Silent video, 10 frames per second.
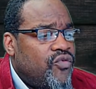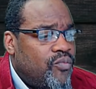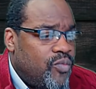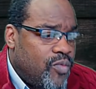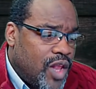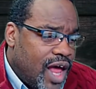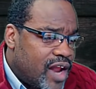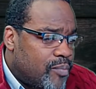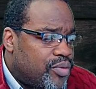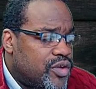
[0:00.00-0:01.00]
A
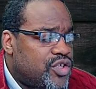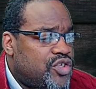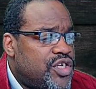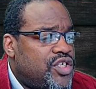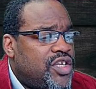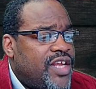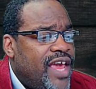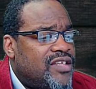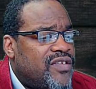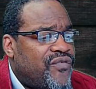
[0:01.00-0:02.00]
lot of bullishness.
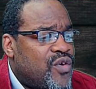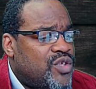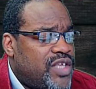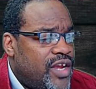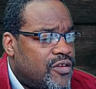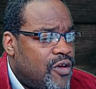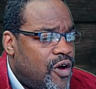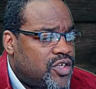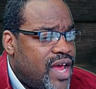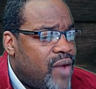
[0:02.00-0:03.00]
Today is the first day in a
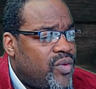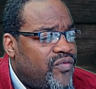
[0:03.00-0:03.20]
long time.